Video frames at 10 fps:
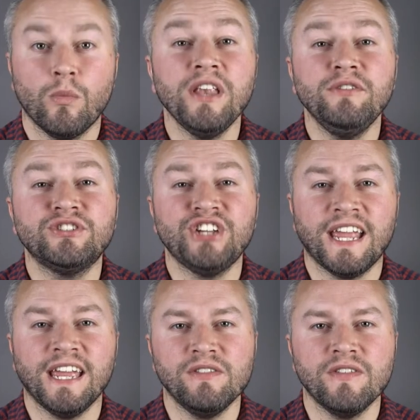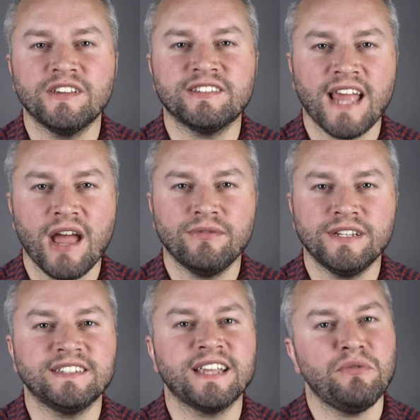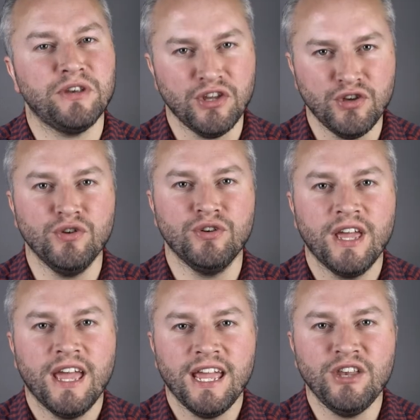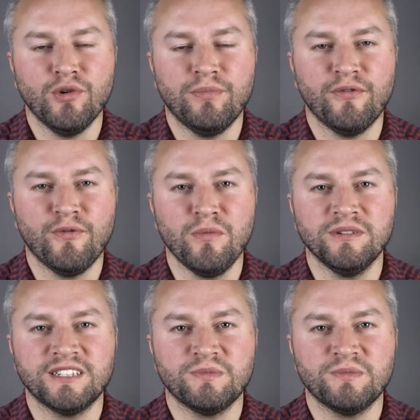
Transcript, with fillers: when you're checking that the sound is sounding good in your performance